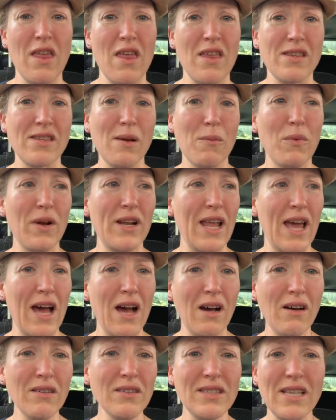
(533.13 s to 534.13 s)
someone
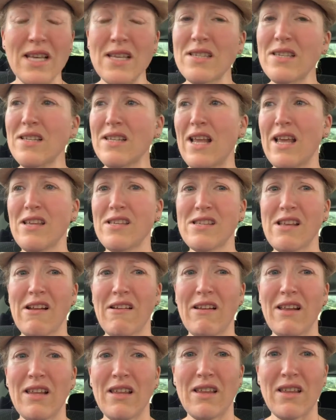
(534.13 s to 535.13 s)
else isn't
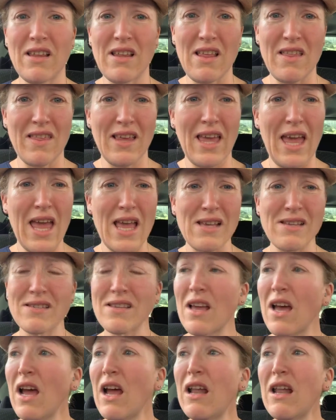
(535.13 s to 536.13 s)
necessarily the case.
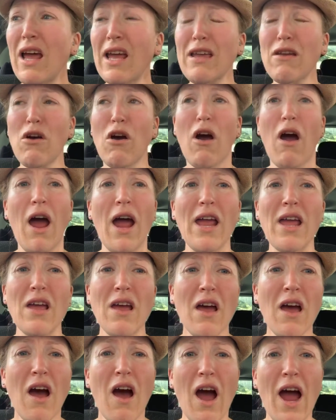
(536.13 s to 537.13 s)
Like,
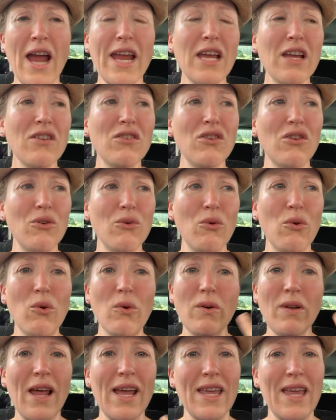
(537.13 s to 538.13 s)
I can do
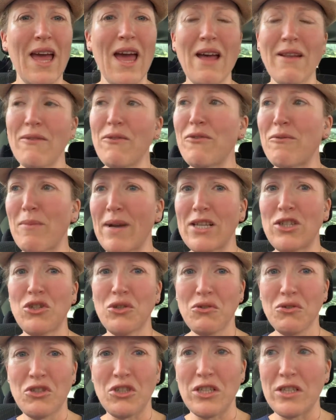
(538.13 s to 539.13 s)
all I can for my
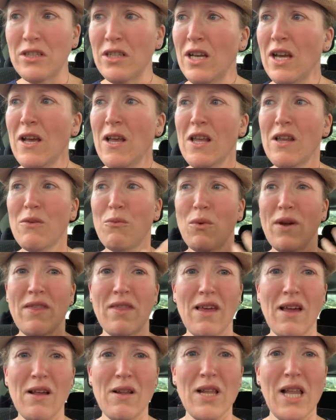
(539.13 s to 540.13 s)
children
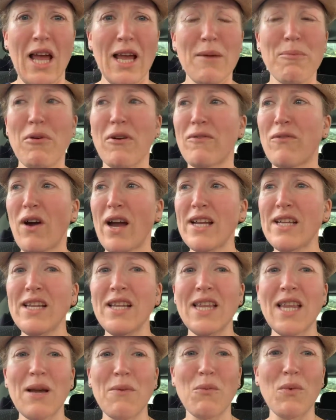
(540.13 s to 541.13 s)
with, like,
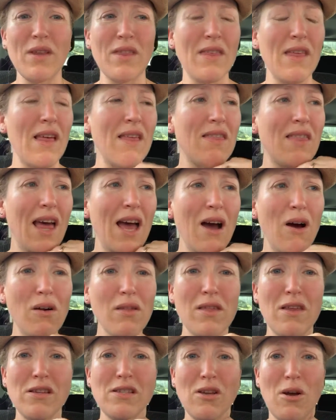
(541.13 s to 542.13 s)
providing them with the
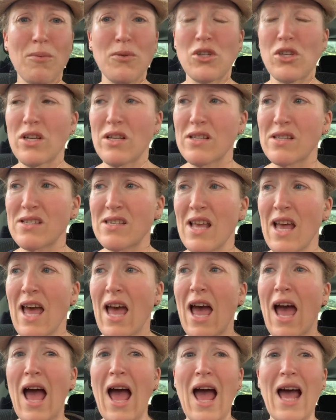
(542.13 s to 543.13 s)
healthiest options.
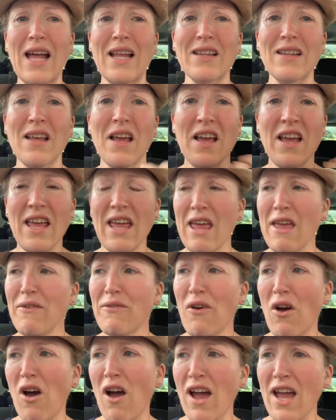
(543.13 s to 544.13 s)
And
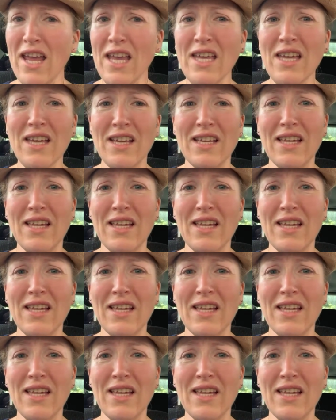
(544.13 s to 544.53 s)
if I